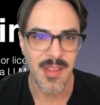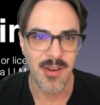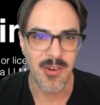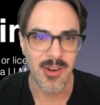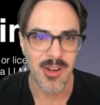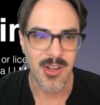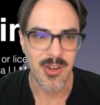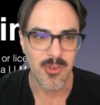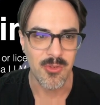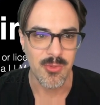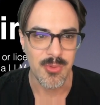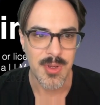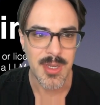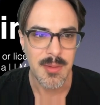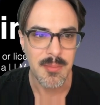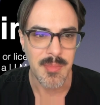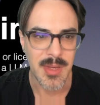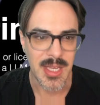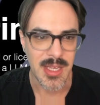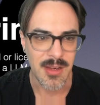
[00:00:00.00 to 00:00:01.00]

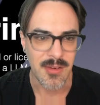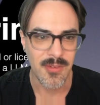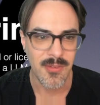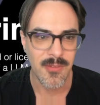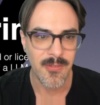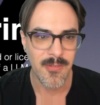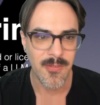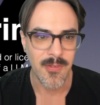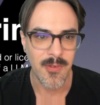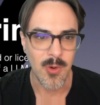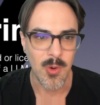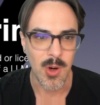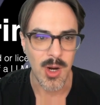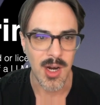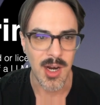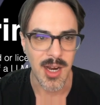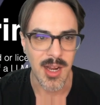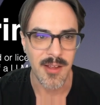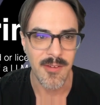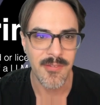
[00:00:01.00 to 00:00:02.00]
agreement
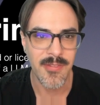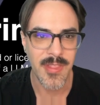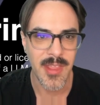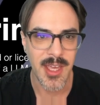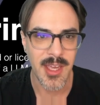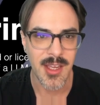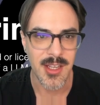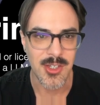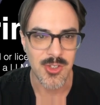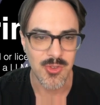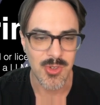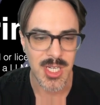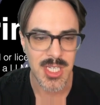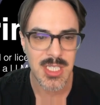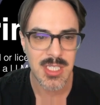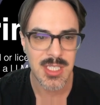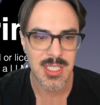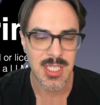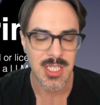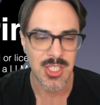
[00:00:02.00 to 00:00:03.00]
for if they
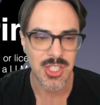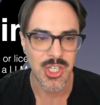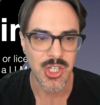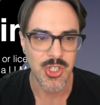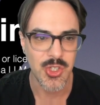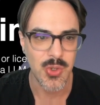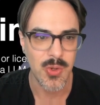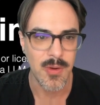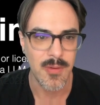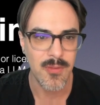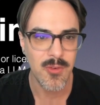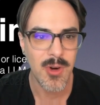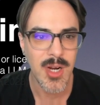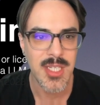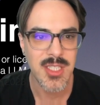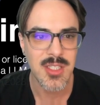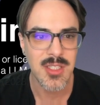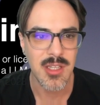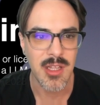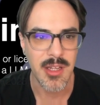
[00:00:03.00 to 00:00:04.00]
address this issue of
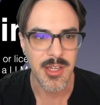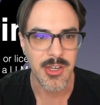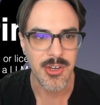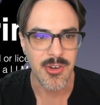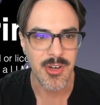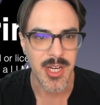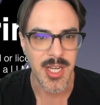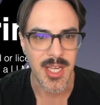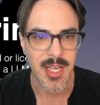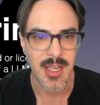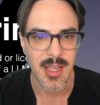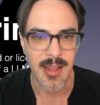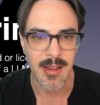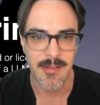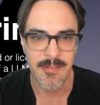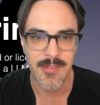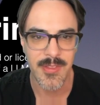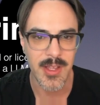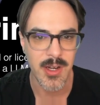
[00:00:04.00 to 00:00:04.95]
rights laundering, if